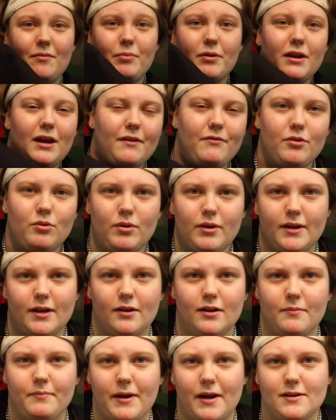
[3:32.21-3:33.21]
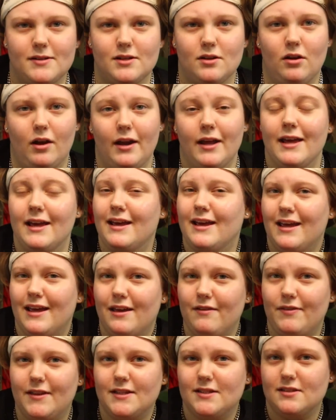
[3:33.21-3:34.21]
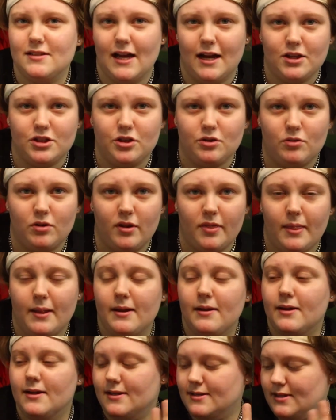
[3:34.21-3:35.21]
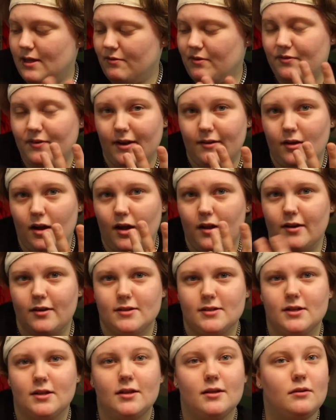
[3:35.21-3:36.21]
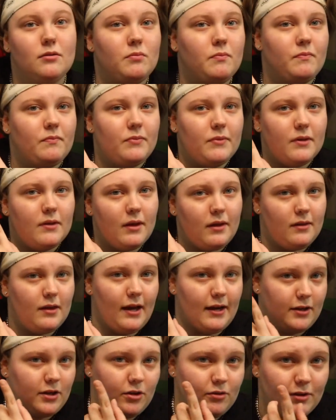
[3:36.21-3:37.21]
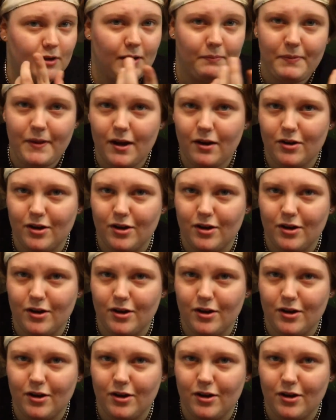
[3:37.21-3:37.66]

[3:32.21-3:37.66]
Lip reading: But yeah, if you want to hear a comparison on if this is actually worth $75, I queued it up there.